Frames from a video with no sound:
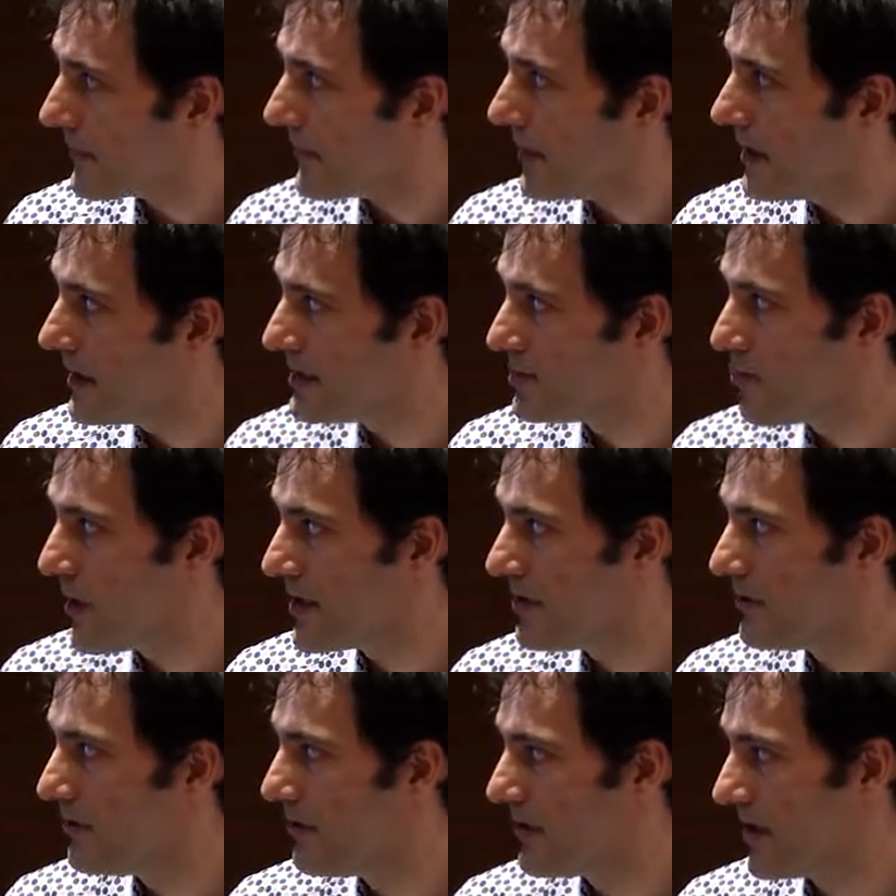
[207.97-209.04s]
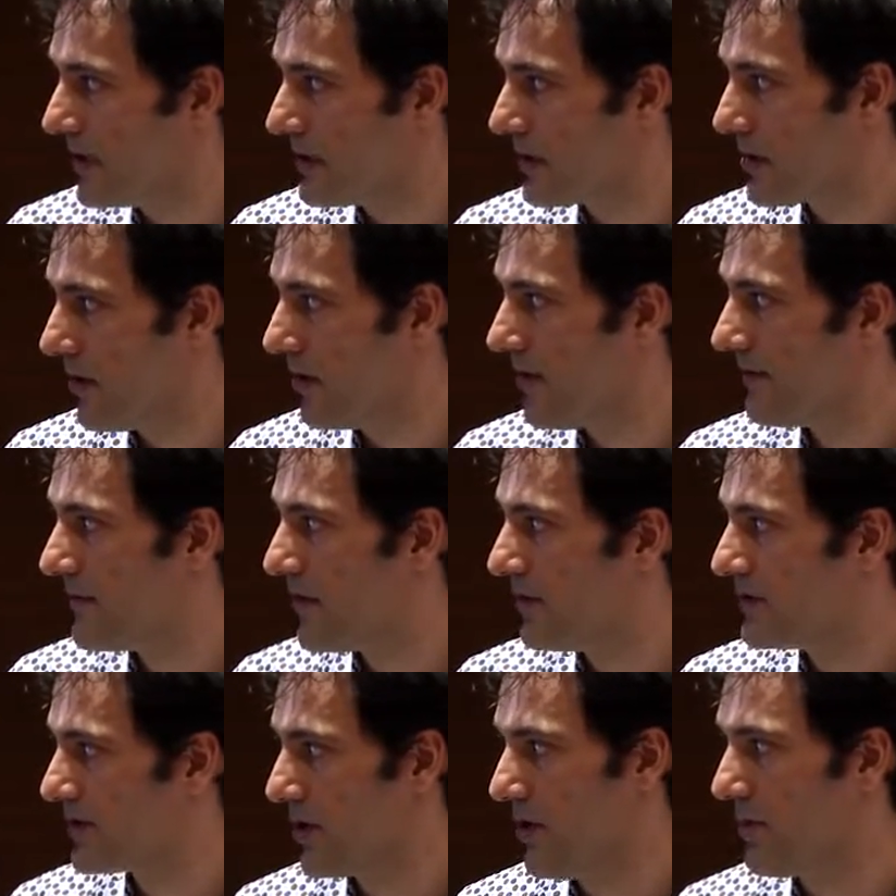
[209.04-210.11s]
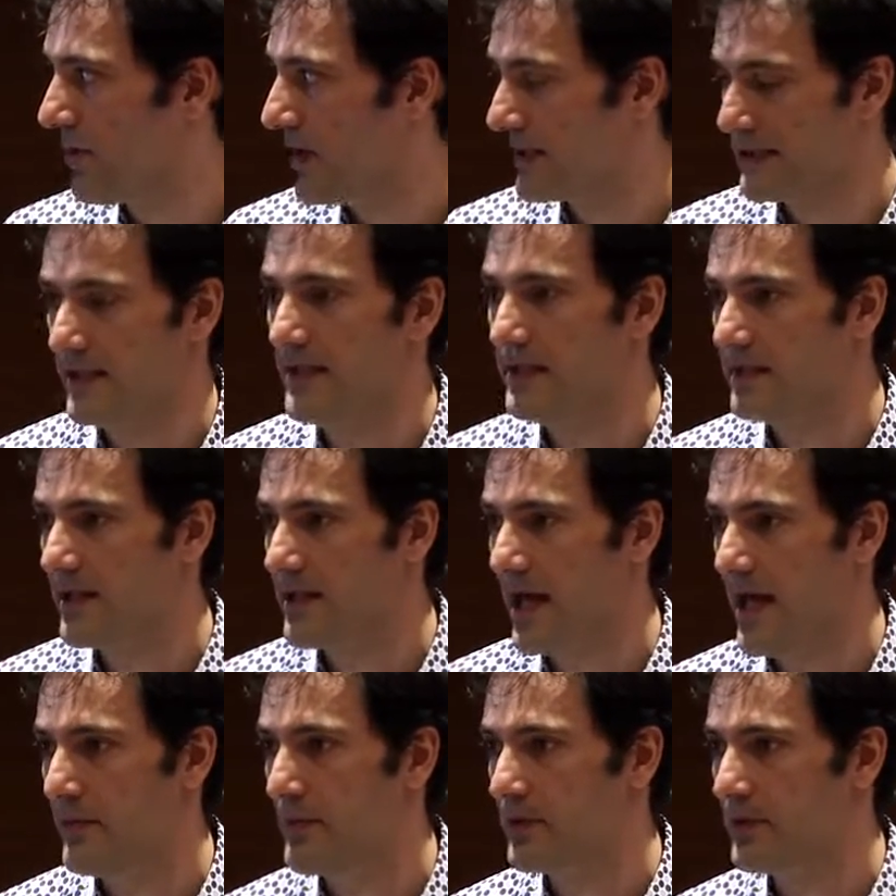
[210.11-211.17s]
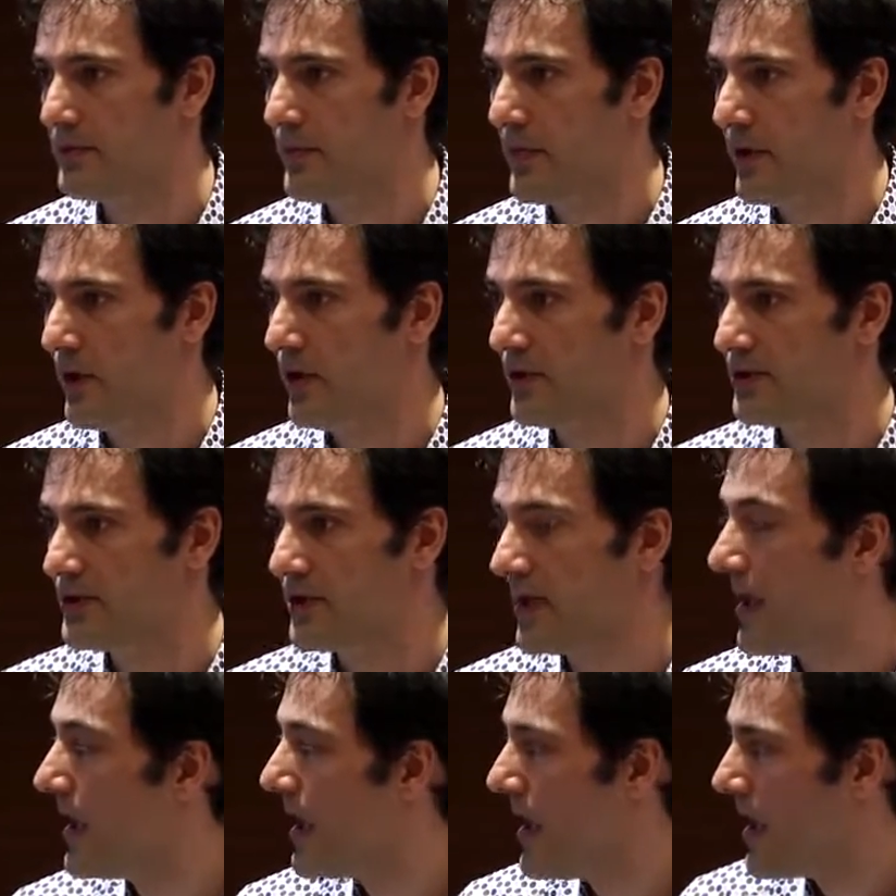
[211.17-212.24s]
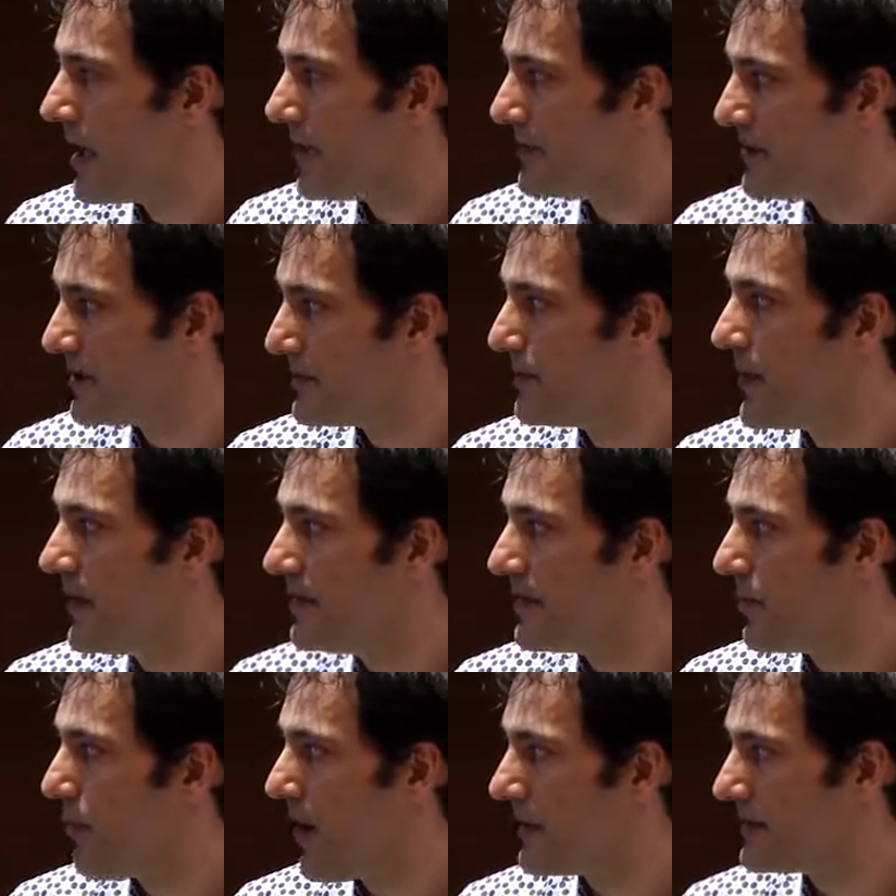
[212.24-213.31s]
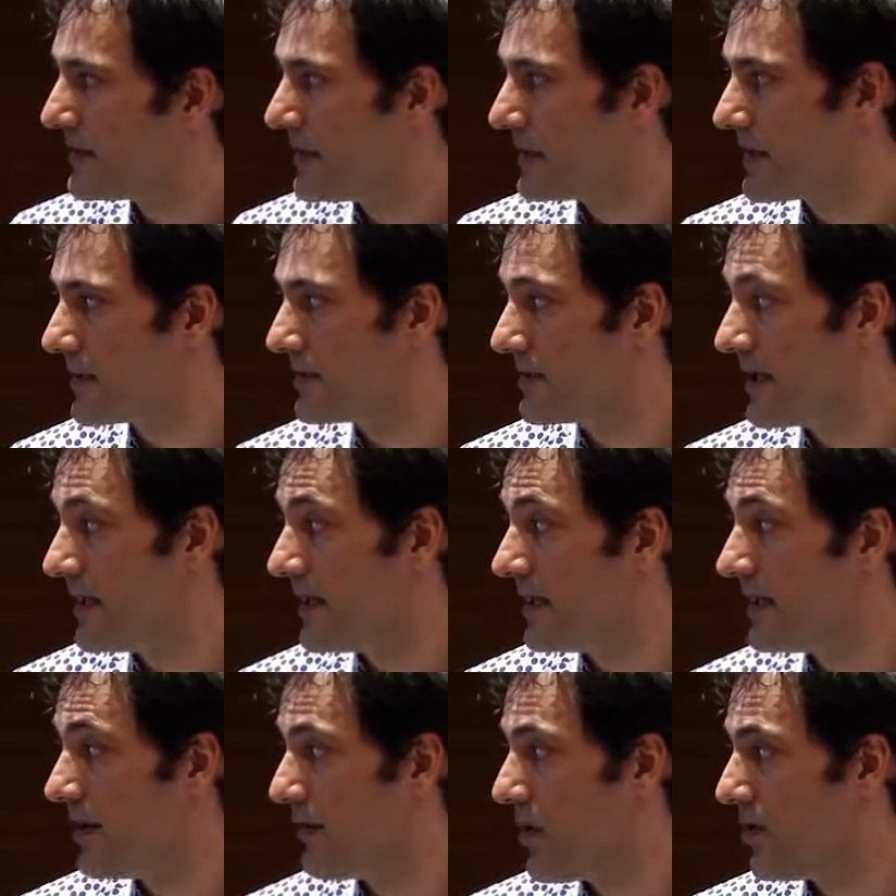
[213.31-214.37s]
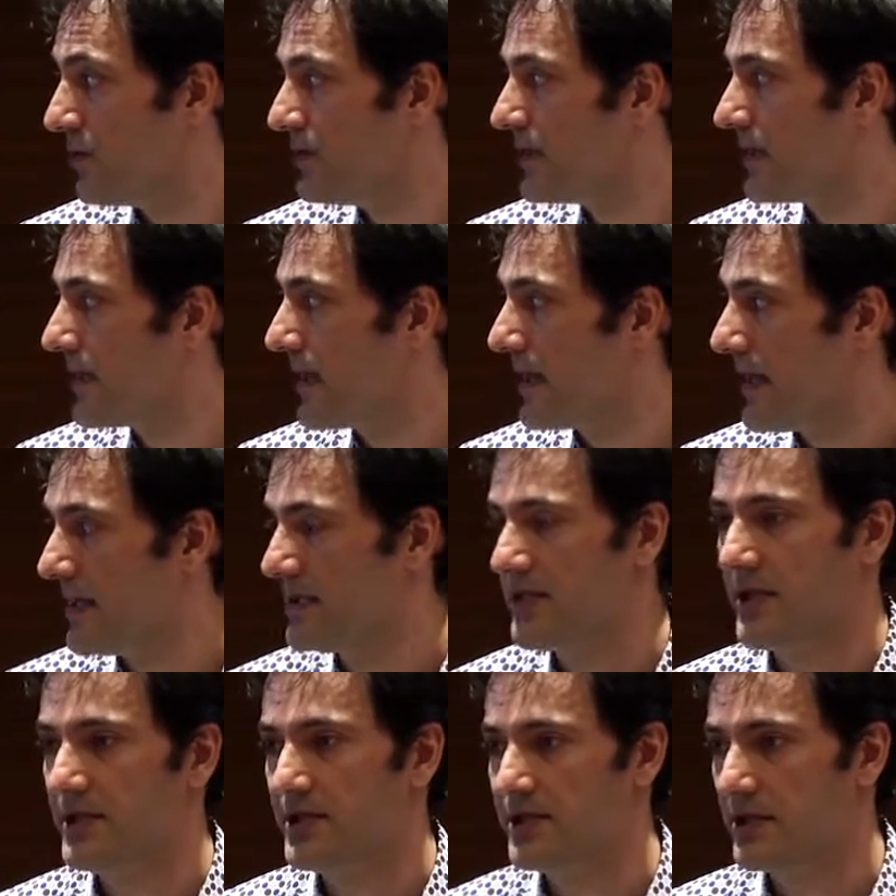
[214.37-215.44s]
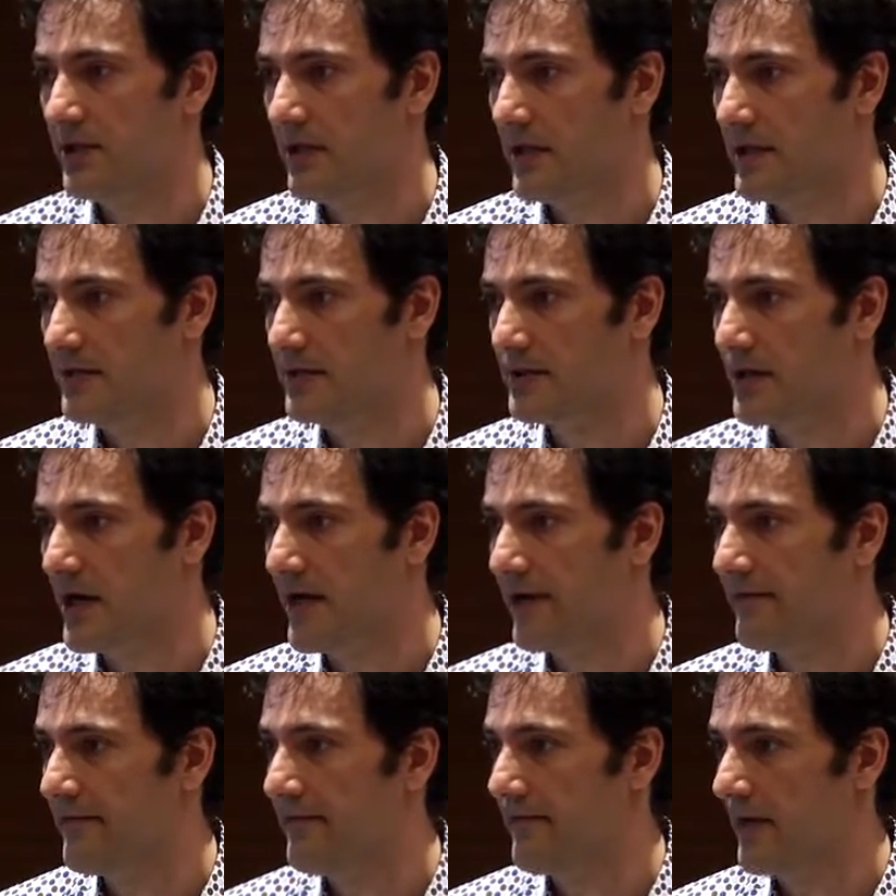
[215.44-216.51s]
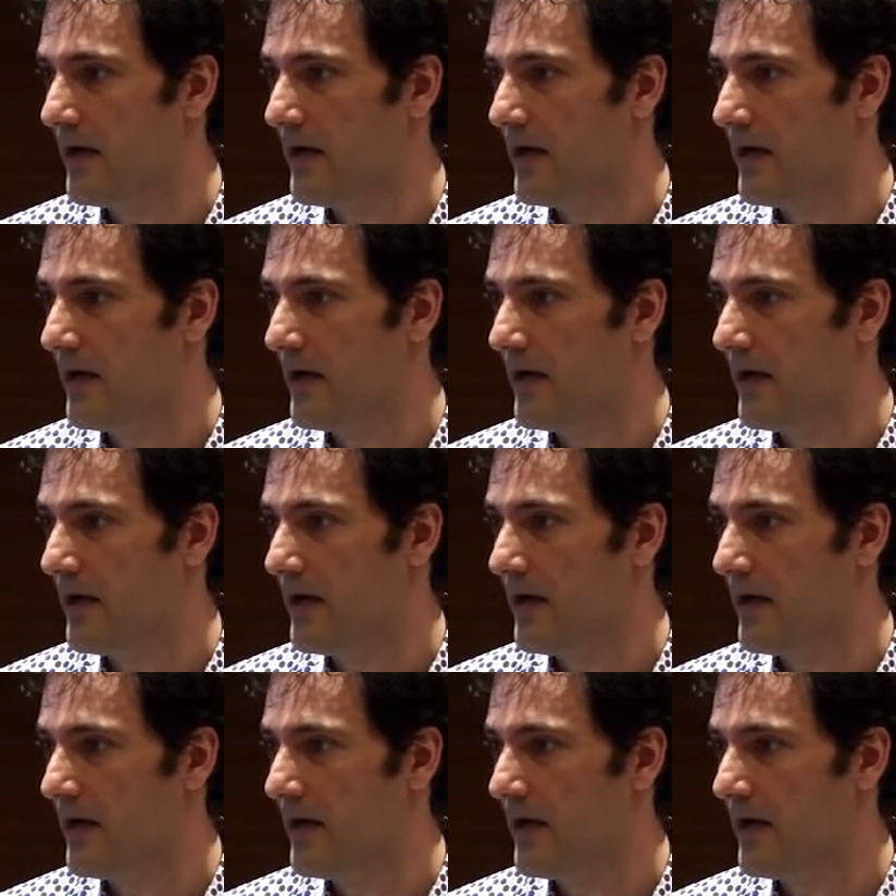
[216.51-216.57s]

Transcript: is when you look at all of those complex things that happen in biology, just pick the ones that are really the most essential and drive